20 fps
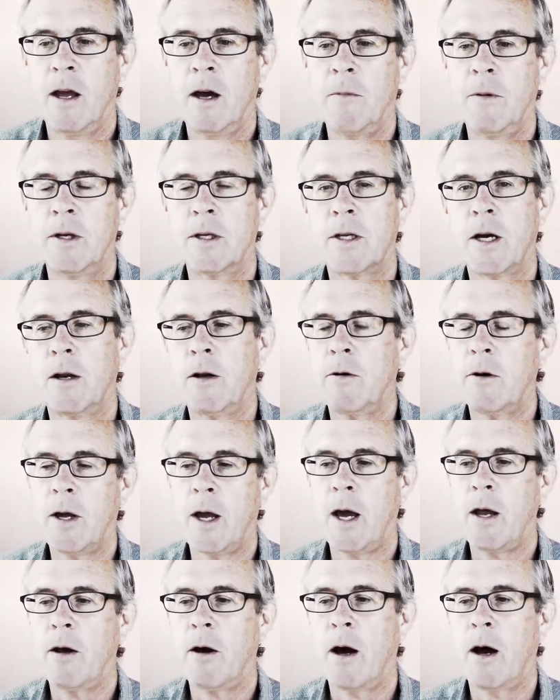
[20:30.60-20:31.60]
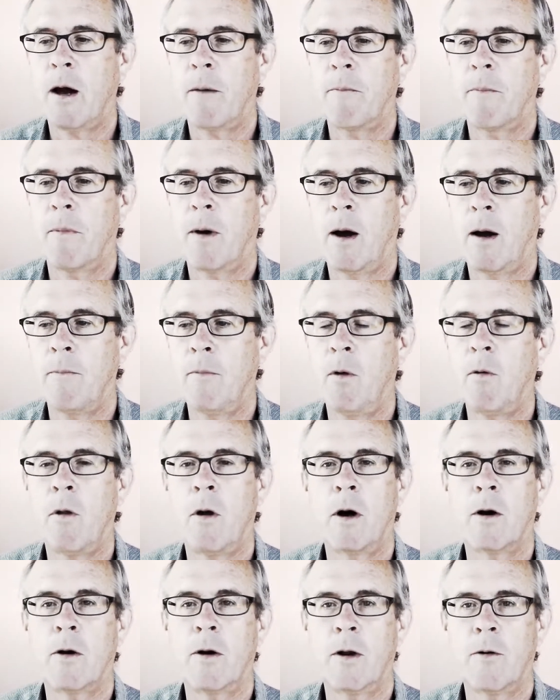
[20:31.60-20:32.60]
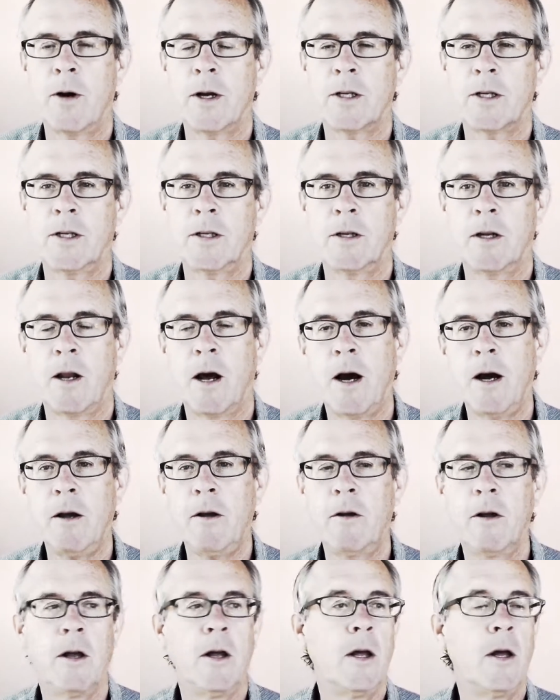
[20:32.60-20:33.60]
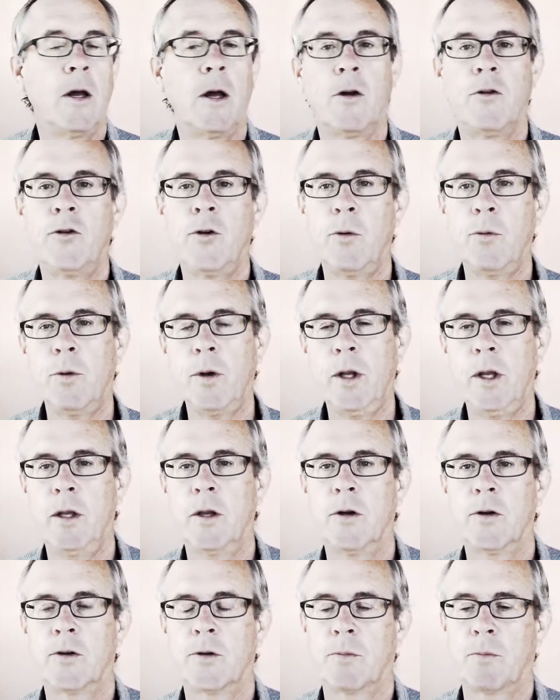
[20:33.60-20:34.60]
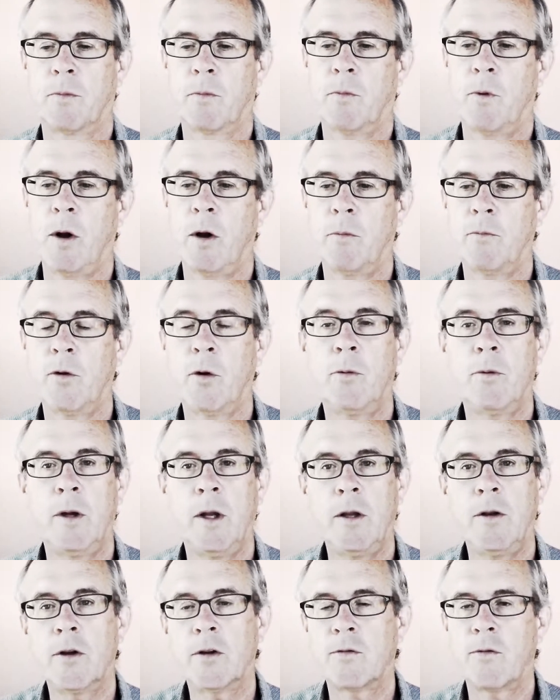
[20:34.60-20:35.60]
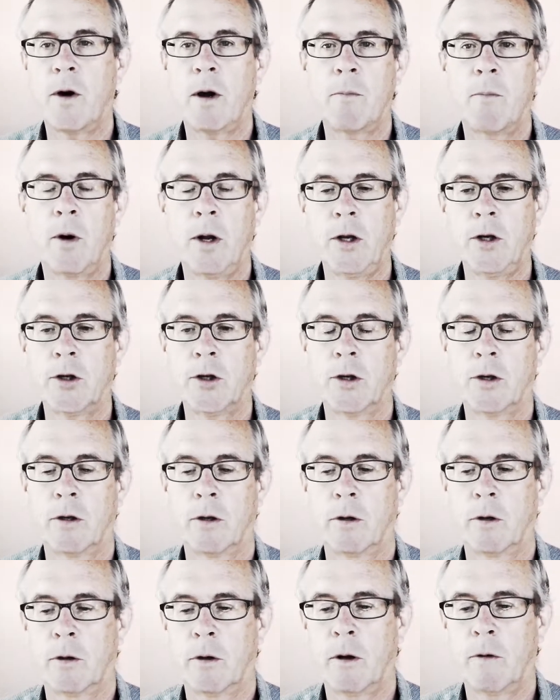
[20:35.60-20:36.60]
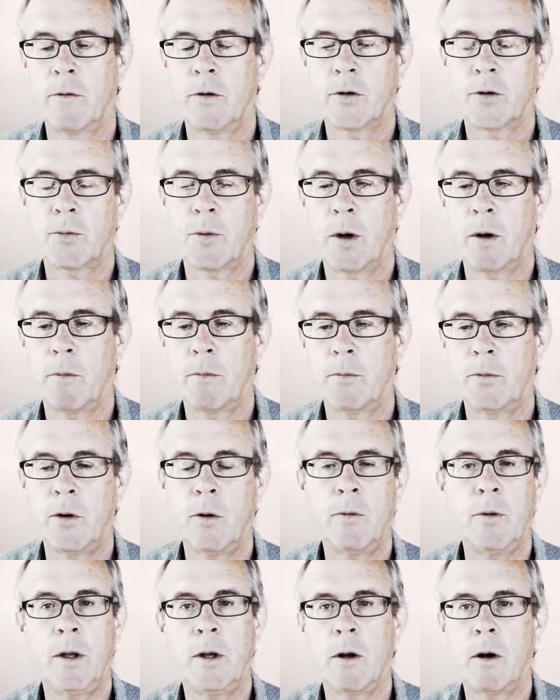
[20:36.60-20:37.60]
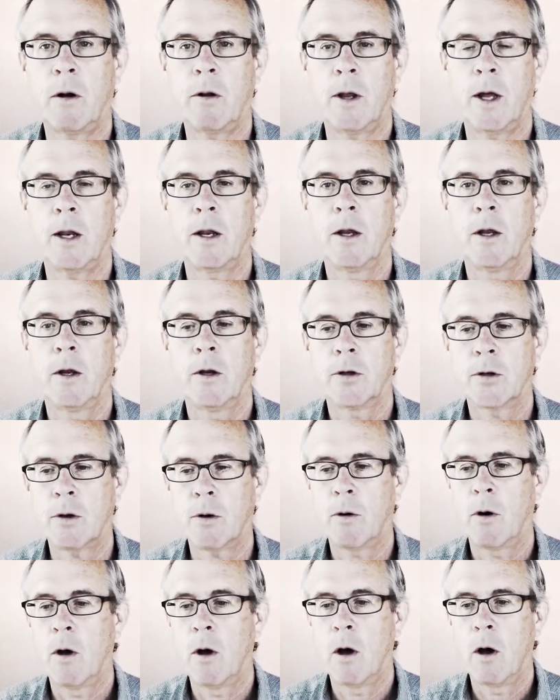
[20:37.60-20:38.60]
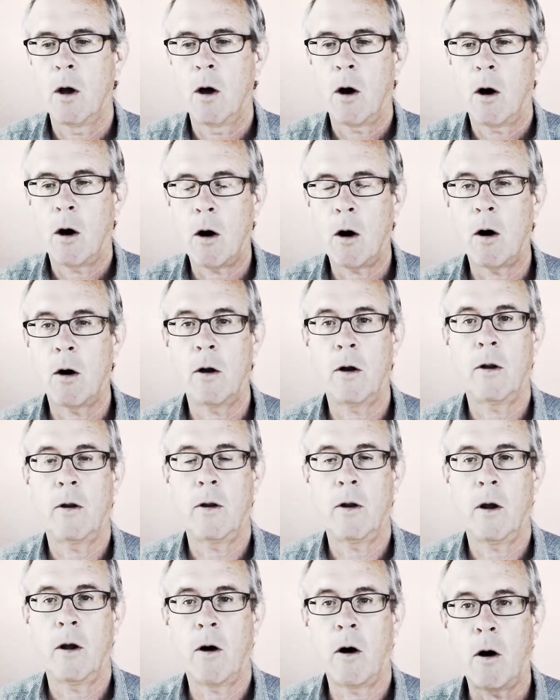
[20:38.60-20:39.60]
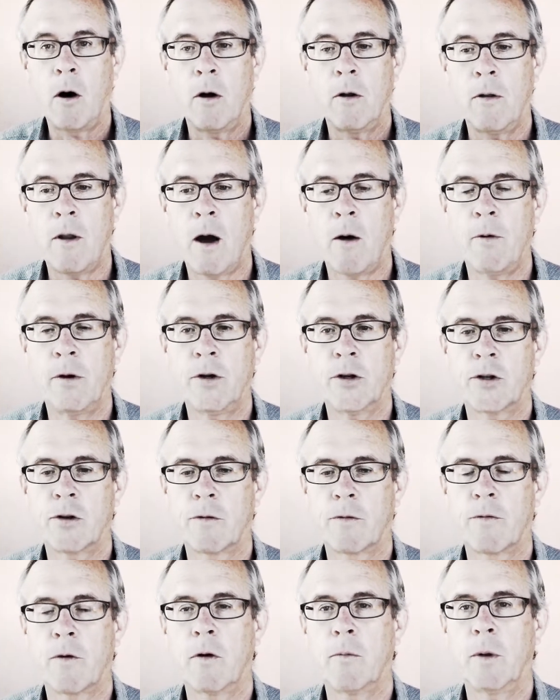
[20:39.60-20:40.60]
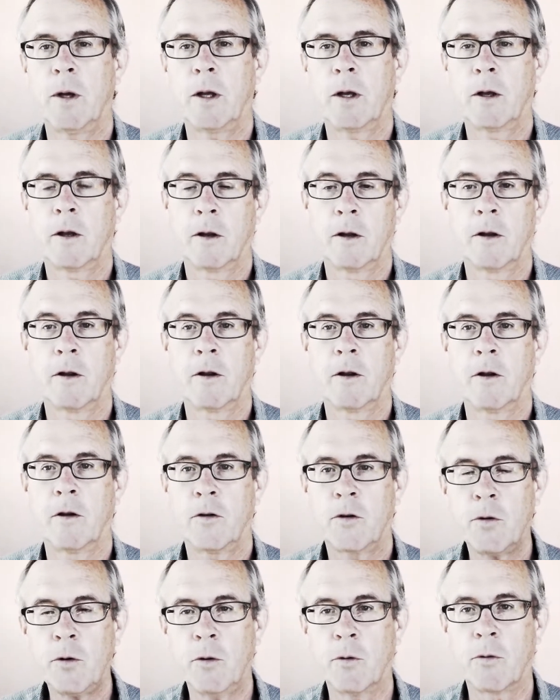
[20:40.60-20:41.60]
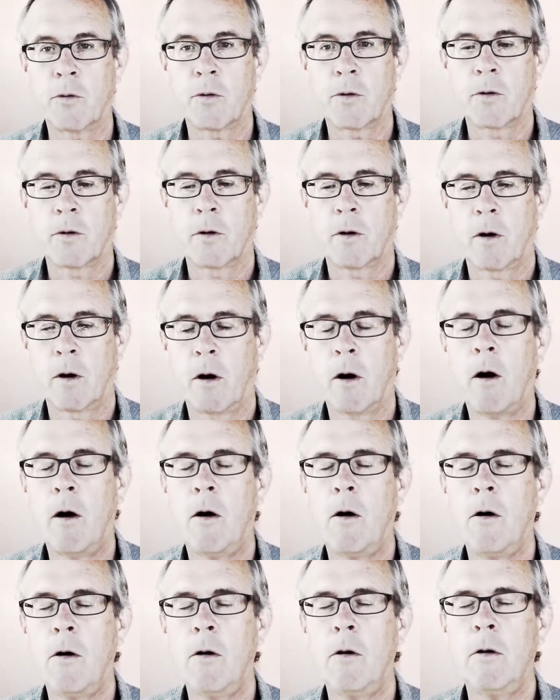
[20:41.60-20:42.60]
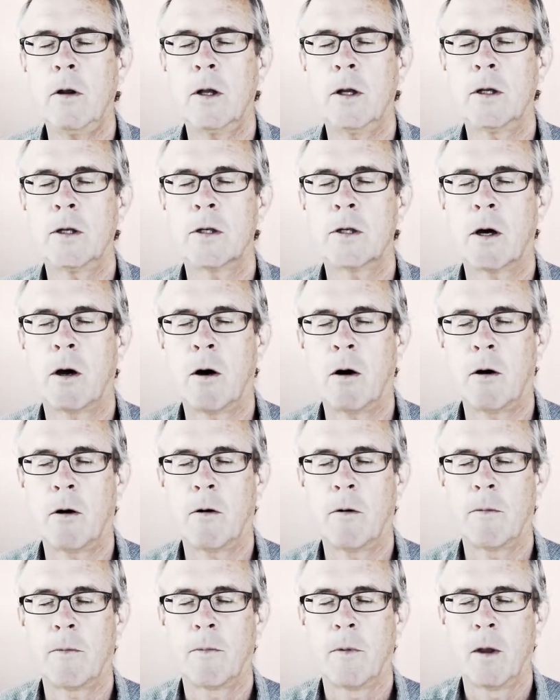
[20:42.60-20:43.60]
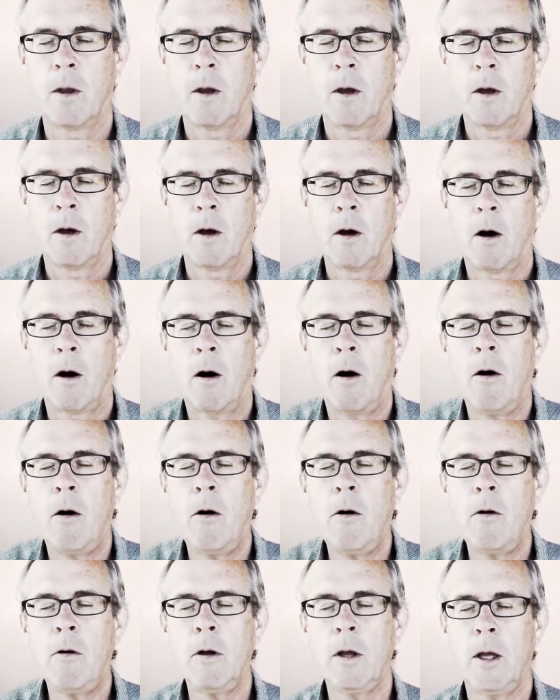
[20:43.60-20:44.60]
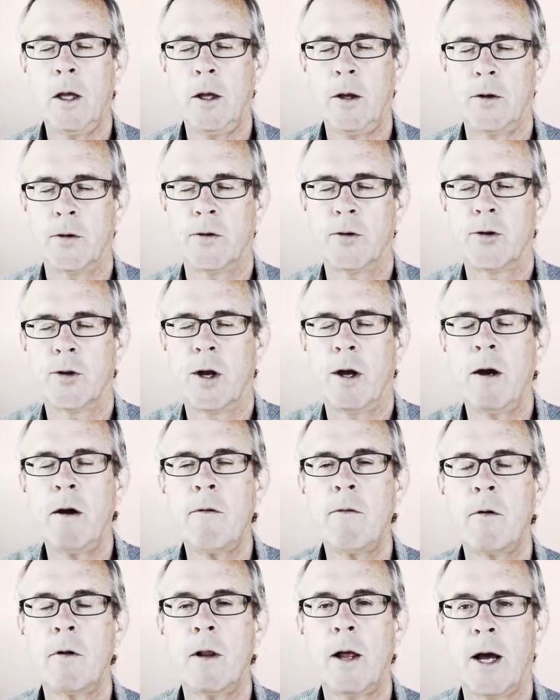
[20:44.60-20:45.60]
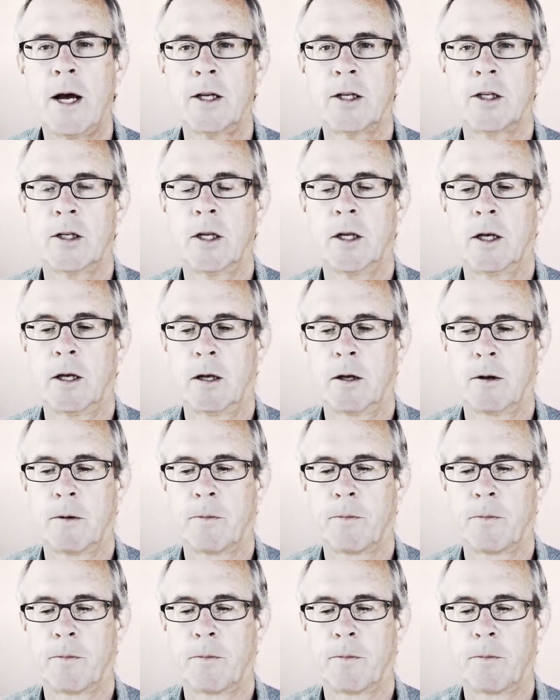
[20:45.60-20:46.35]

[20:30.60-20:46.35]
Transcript: And we decide, okay, I'm no longer interested in denial. Don't need this realm. Don't need this vibration of this realm. Don't need all that. So now we're just affirming truth. All is all. All is everlasting.